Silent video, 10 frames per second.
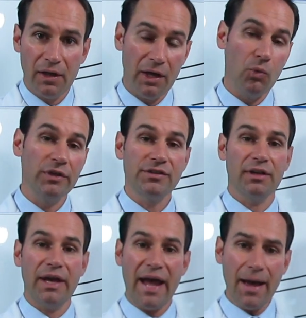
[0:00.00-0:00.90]
And what's
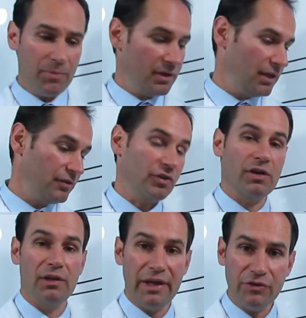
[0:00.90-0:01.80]
going to happen is
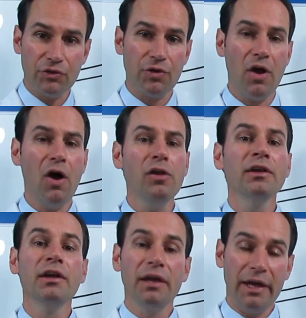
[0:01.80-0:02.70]
cholesterol
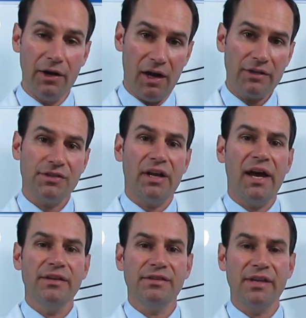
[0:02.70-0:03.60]
and
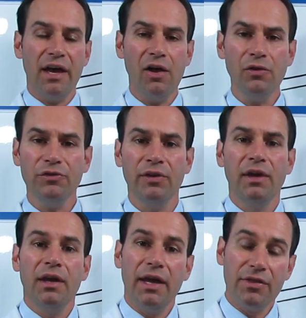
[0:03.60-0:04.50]
oxidized cells
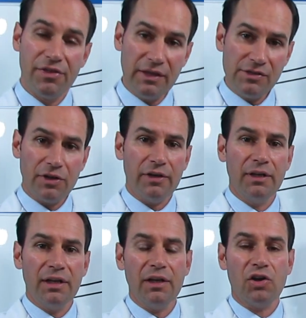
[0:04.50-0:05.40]
and things are going
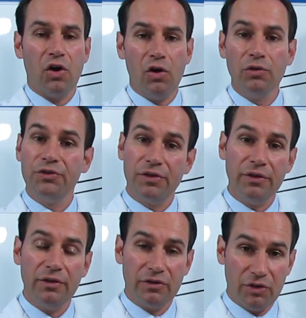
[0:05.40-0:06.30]
to get called to
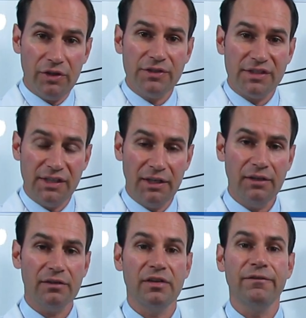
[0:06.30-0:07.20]
the
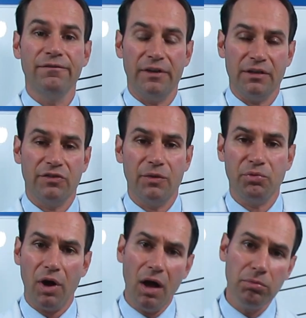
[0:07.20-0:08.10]
scene to fix the
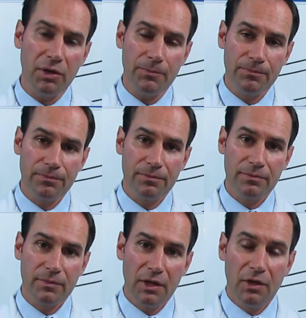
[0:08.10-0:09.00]
problem.
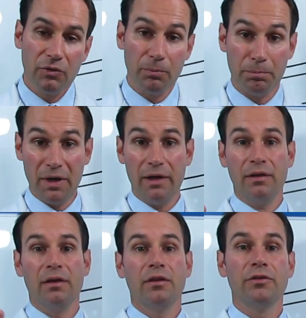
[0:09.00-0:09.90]

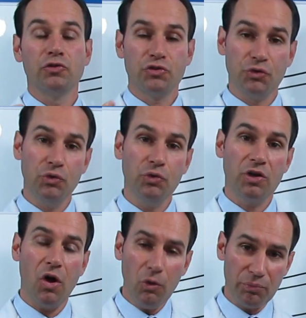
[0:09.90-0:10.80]
But the true
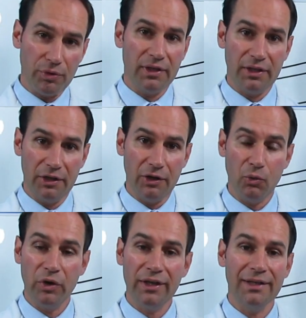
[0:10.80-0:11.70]
culprit here,
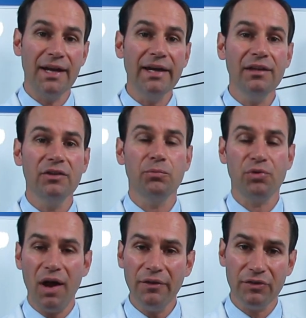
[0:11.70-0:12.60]
what ignited the
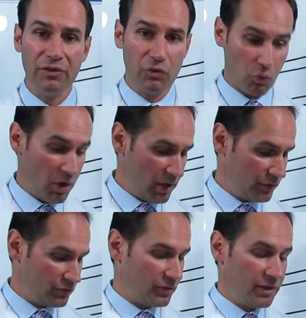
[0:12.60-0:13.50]
process,
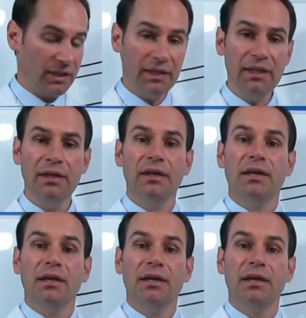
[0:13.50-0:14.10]
was the